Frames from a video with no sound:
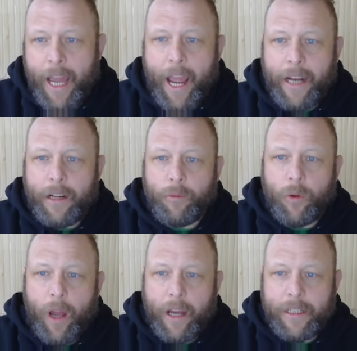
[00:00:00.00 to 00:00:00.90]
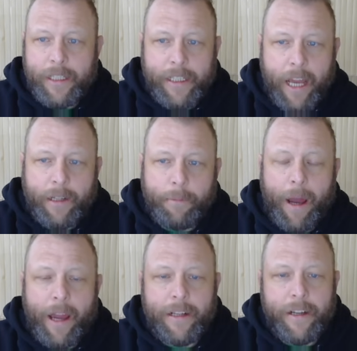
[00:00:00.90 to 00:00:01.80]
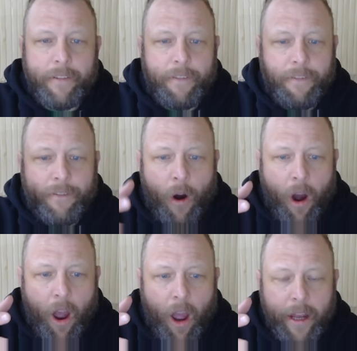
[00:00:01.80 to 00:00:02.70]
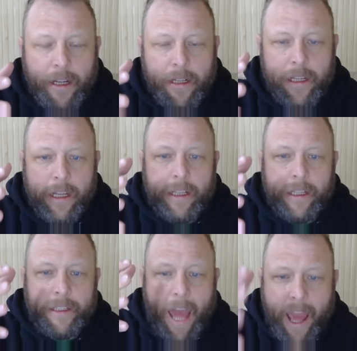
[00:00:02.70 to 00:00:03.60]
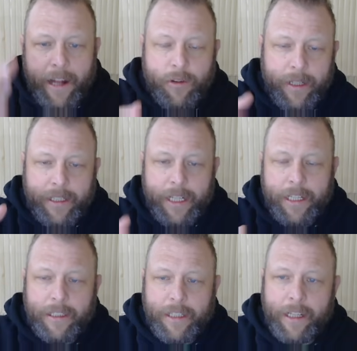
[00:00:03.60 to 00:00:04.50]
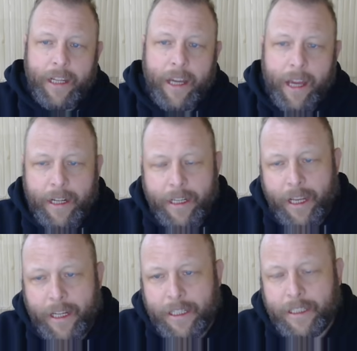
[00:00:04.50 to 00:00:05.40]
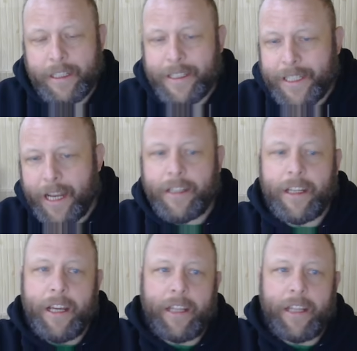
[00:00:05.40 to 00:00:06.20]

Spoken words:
and it will actually scan the page and find the address details in here, and then they can just hit send.